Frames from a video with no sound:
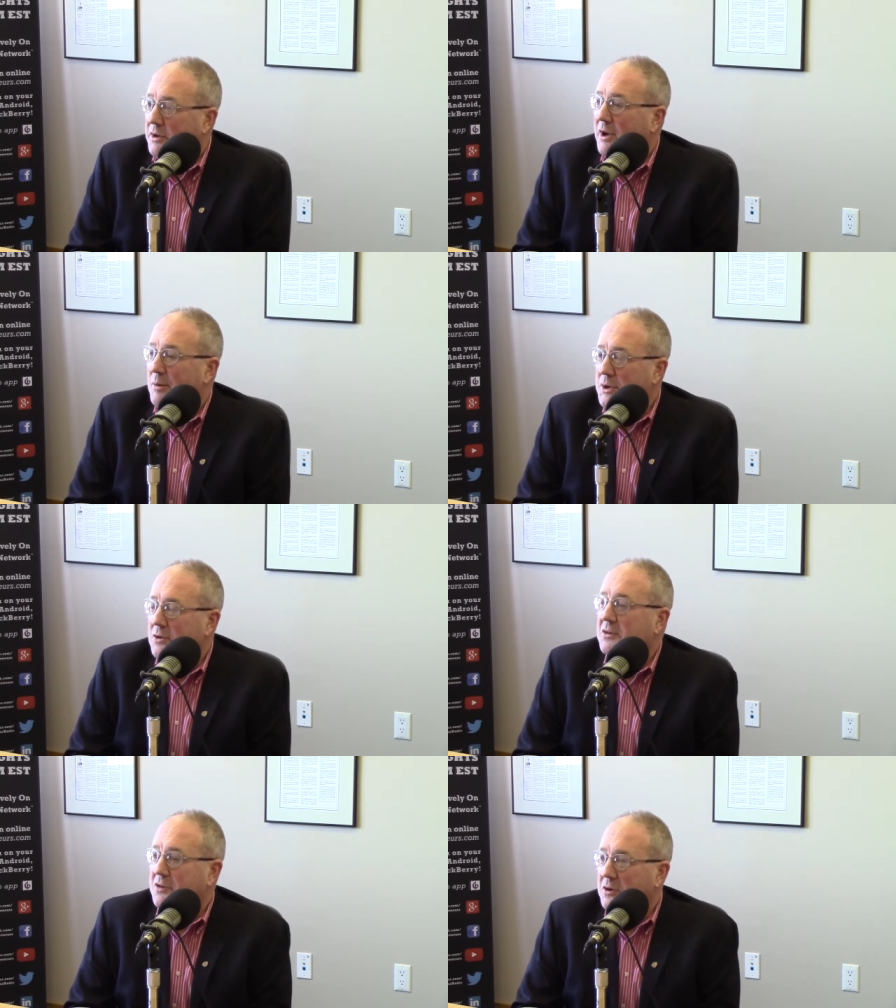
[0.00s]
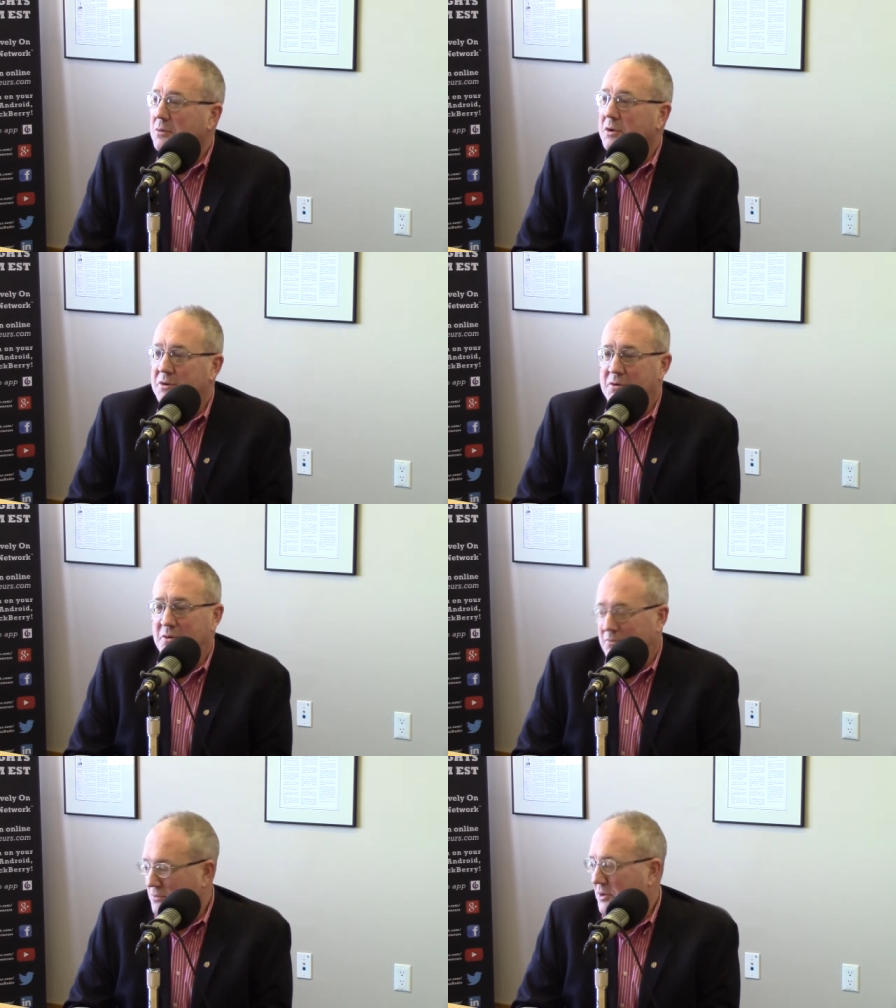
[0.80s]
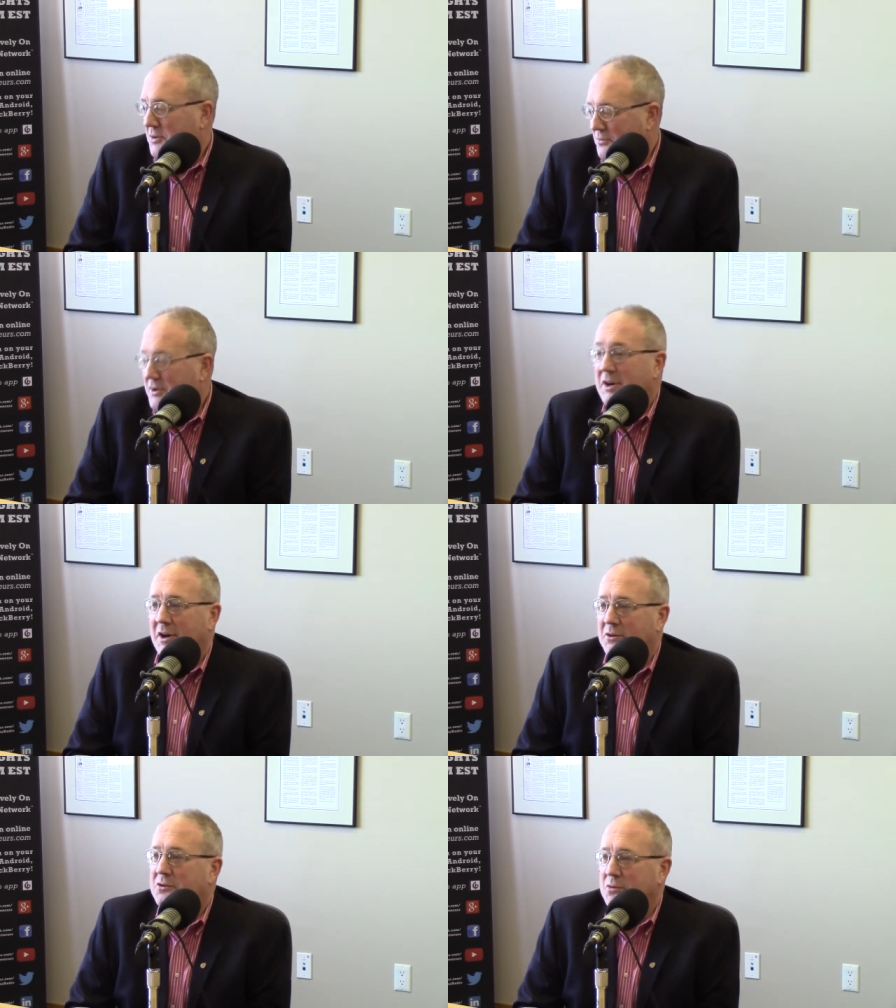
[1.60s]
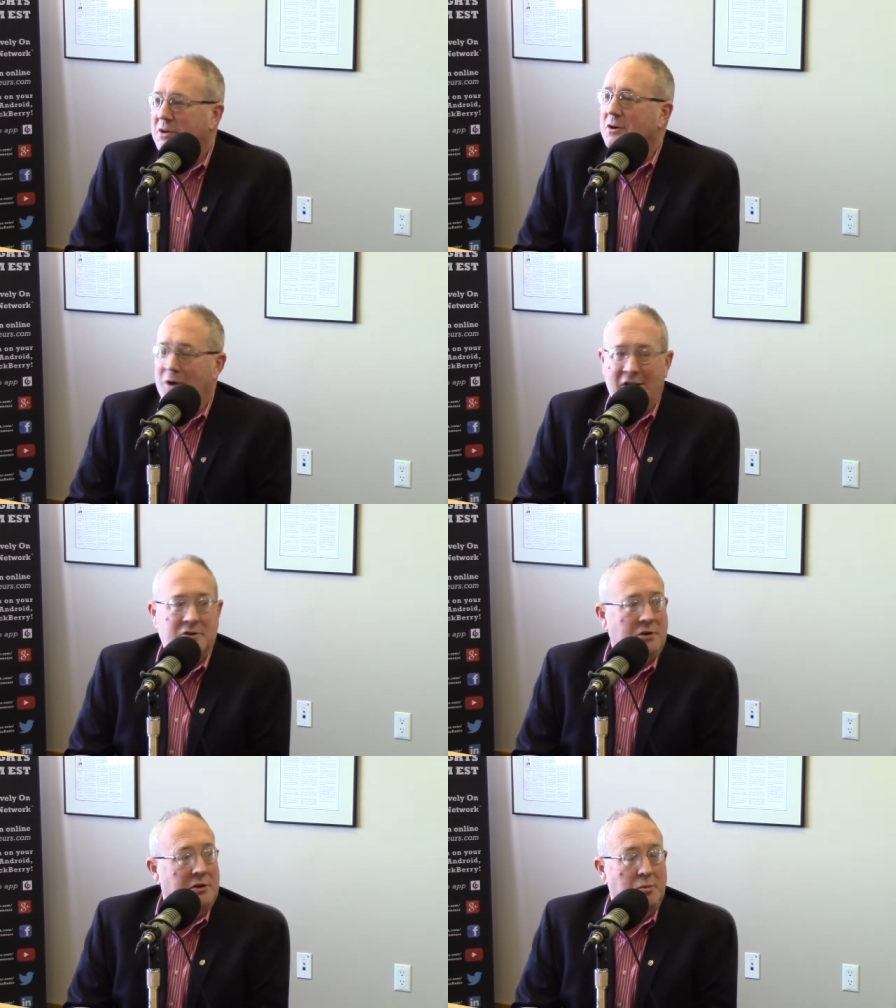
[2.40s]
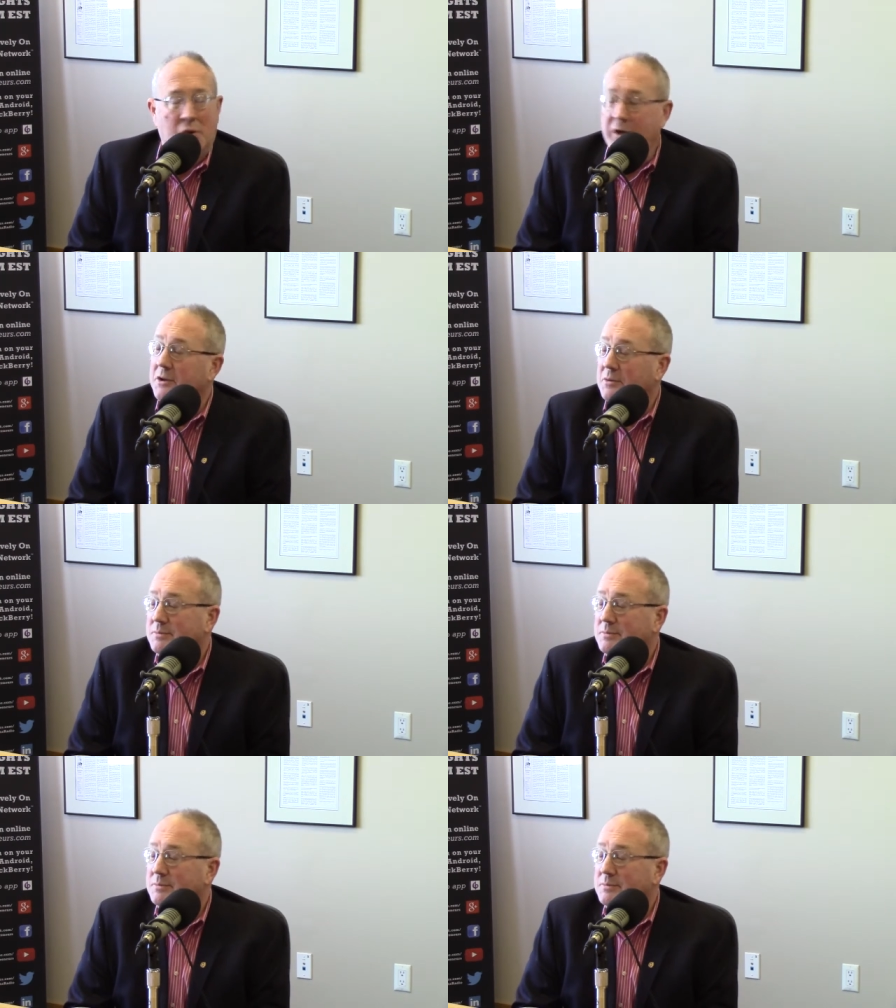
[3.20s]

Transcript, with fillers: and right. I'm here to tell you what the what the feet on the street are actually going to bring you